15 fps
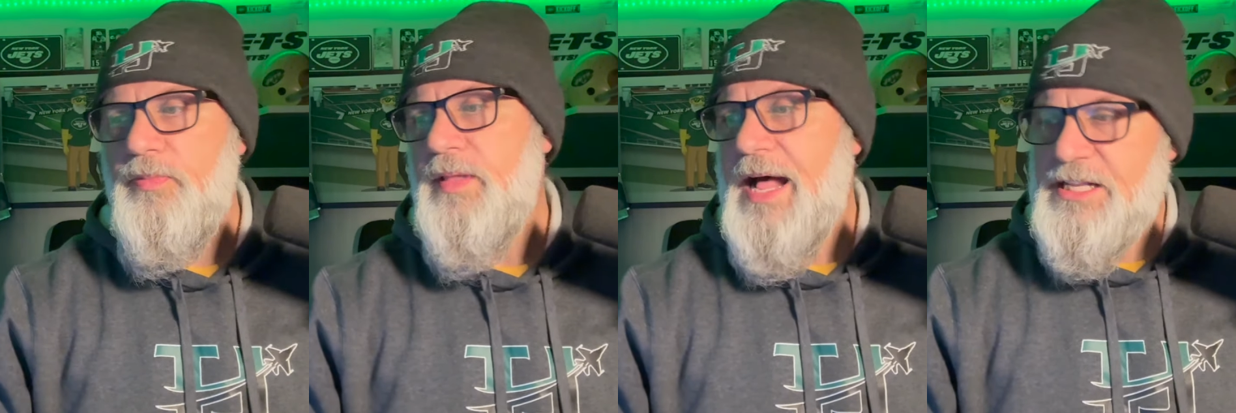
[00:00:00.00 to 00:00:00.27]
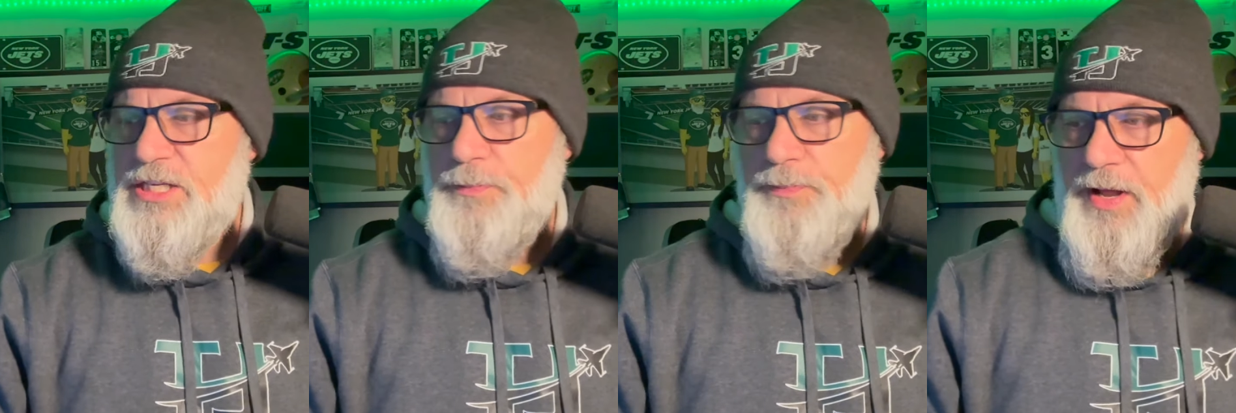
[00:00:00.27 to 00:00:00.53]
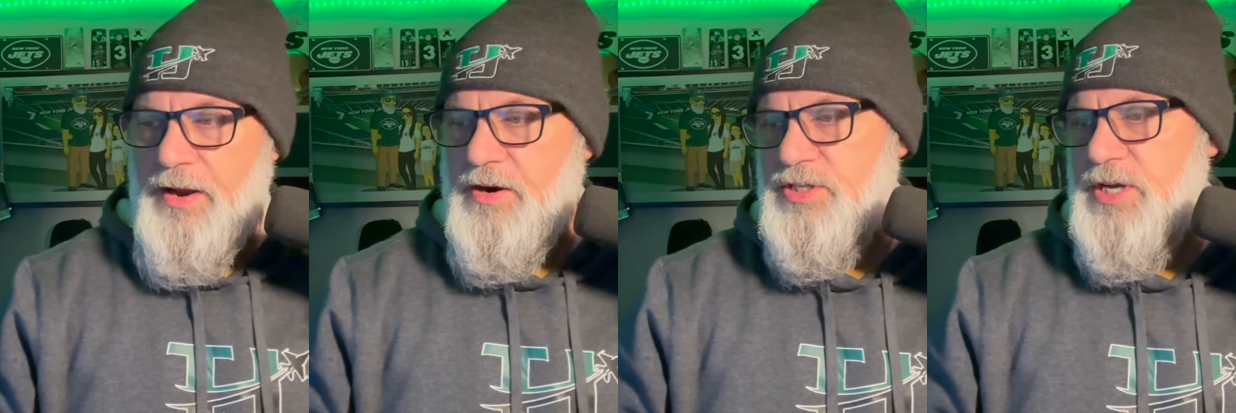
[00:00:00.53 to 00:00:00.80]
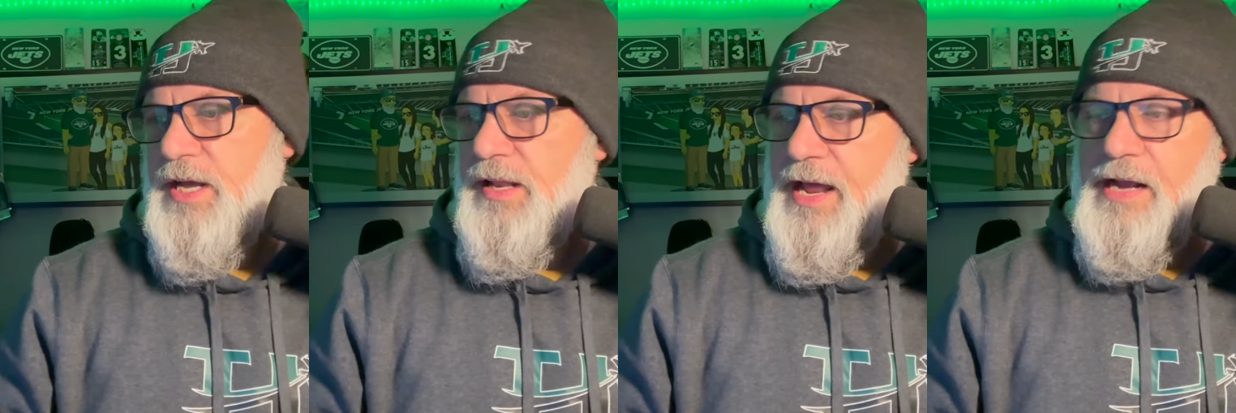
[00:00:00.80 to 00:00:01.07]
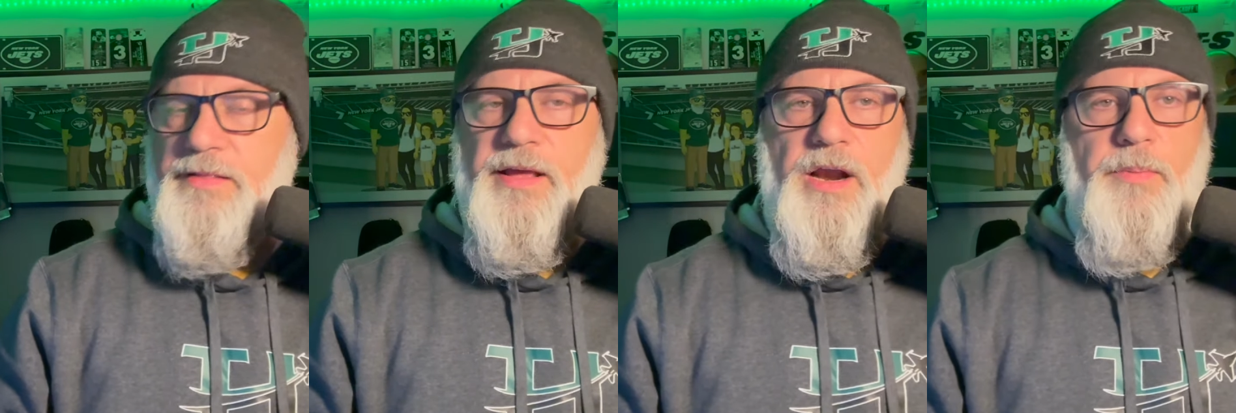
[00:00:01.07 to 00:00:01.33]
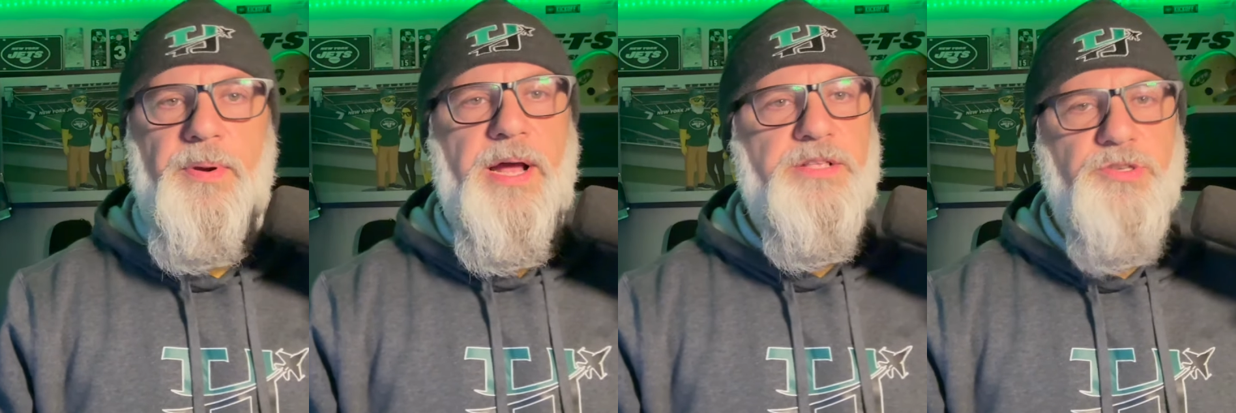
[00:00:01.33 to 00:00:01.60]
Lots of players I like
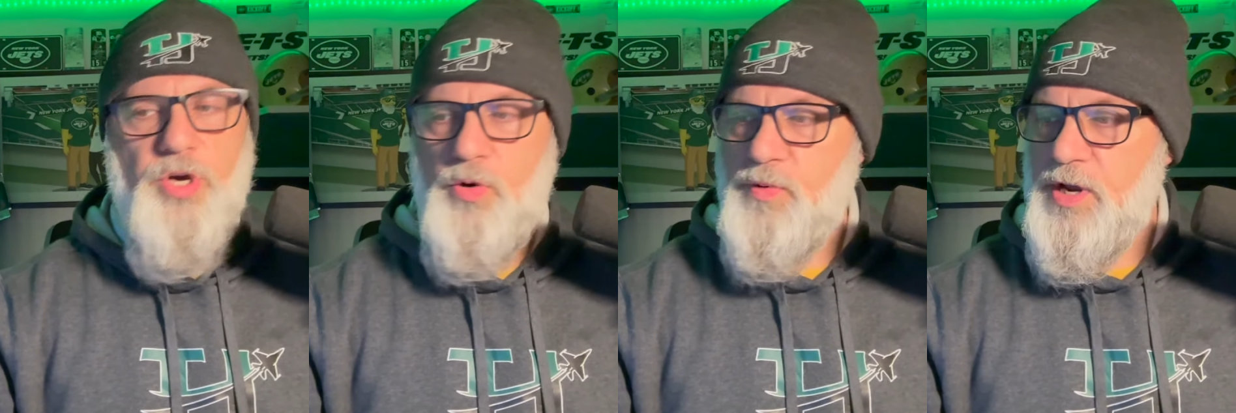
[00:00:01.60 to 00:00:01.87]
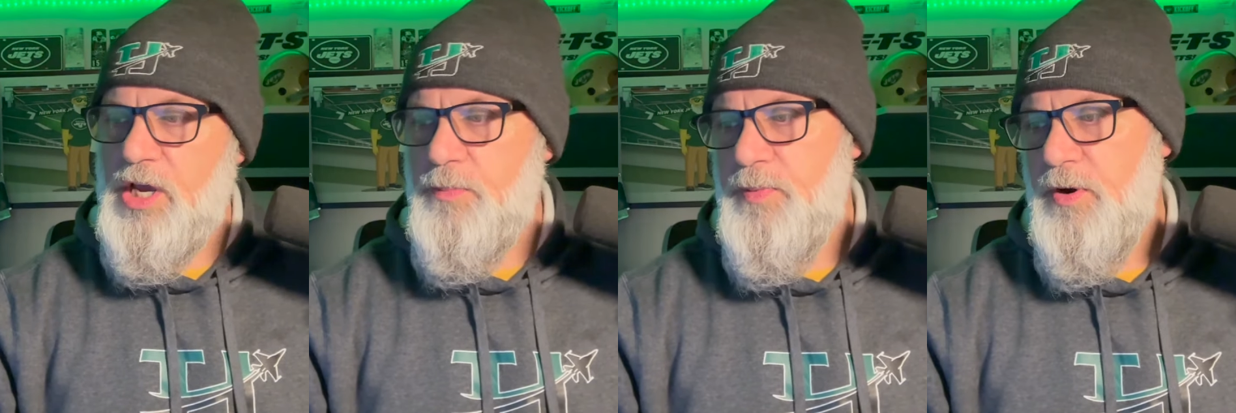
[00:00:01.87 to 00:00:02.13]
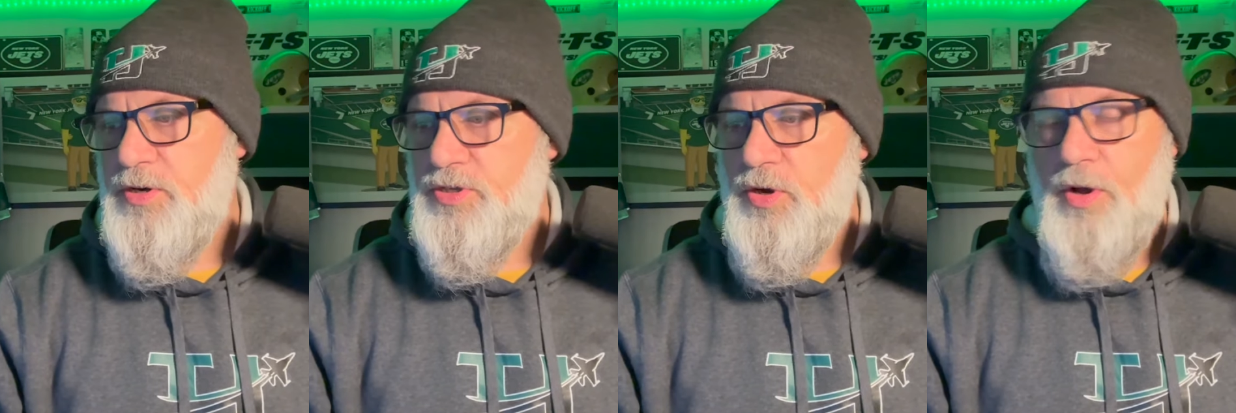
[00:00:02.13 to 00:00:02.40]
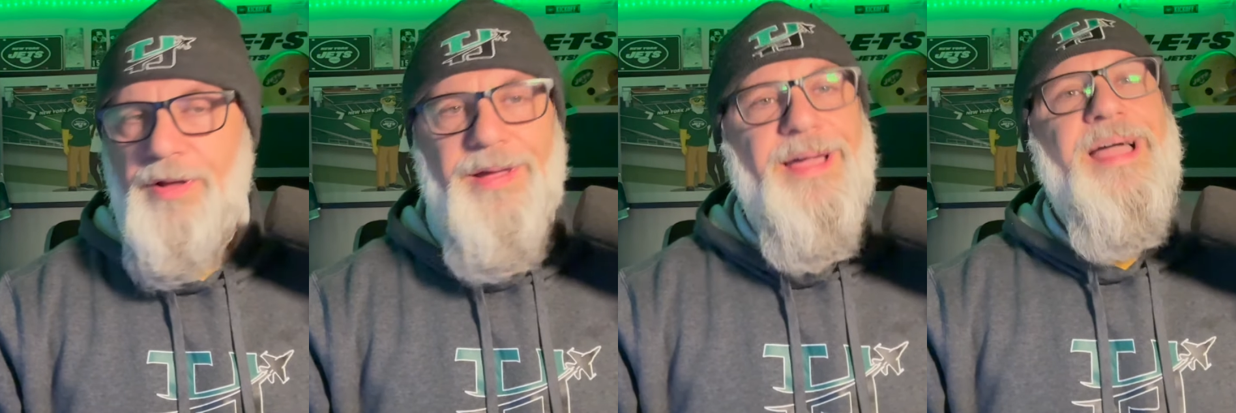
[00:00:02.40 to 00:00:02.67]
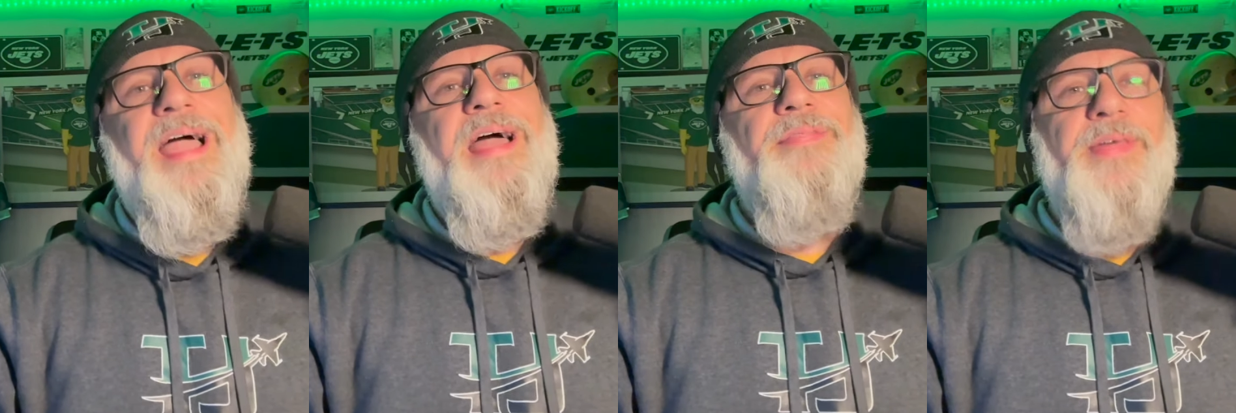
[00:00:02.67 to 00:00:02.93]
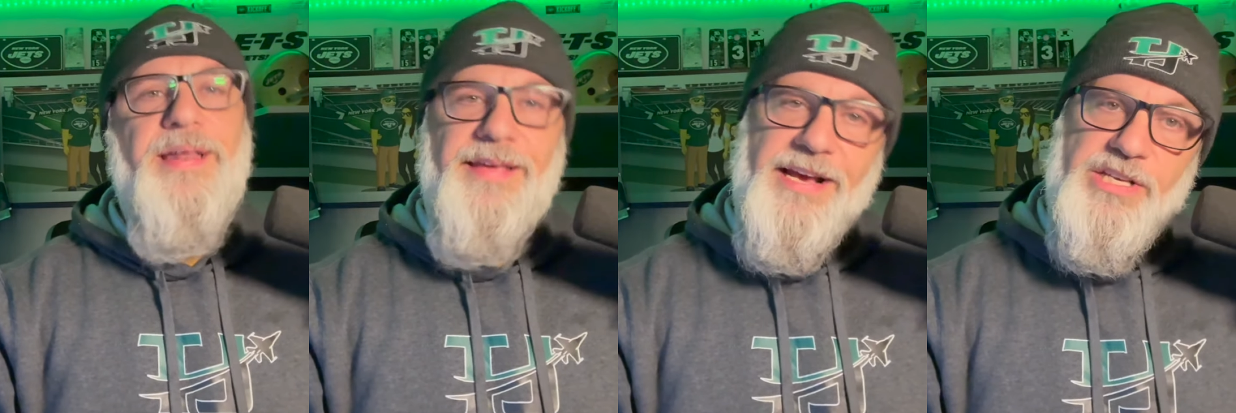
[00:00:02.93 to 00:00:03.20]
there, but I took Ricky Pearsall.
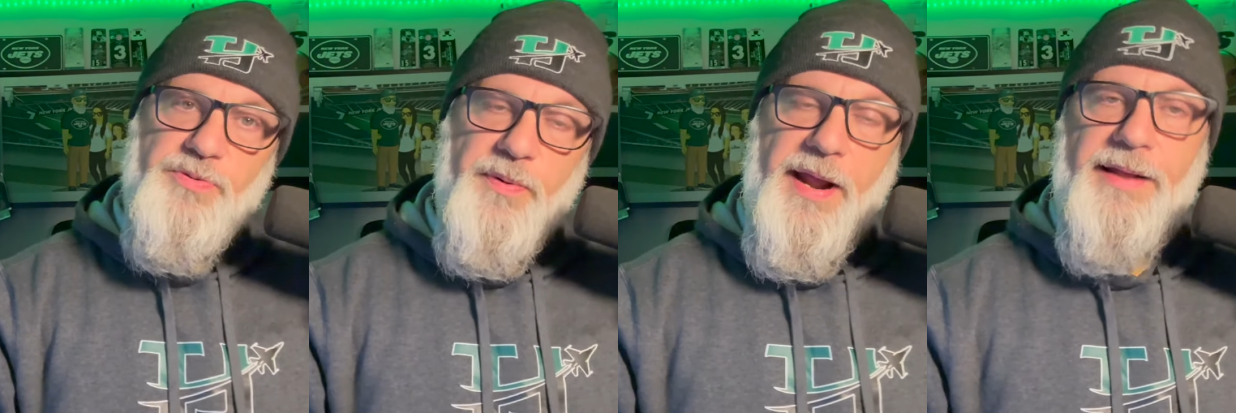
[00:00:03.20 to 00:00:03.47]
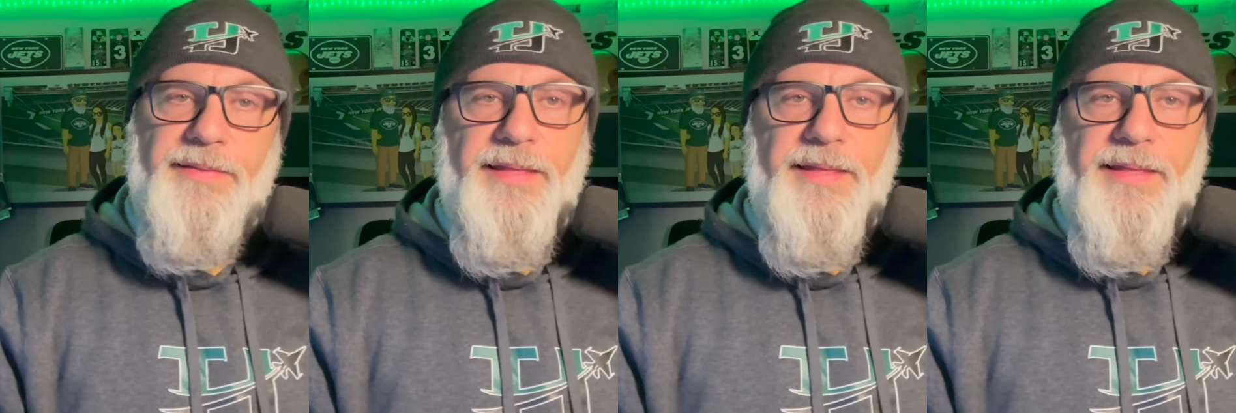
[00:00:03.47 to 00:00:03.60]
And then guess what I